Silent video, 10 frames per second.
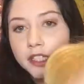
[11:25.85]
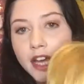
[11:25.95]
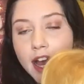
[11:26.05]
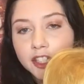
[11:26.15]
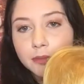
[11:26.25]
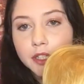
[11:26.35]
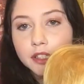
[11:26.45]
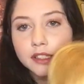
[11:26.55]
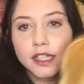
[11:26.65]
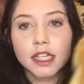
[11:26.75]

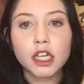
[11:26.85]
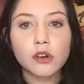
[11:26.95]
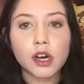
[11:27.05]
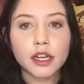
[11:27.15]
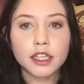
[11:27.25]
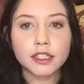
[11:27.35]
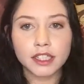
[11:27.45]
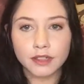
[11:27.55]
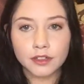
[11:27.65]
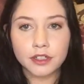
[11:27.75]
attachments that go on it to
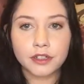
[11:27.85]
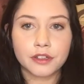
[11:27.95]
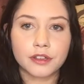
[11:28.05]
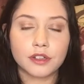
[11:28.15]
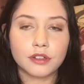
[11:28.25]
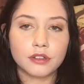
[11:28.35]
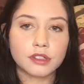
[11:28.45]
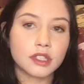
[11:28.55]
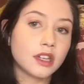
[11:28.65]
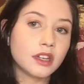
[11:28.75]
give her those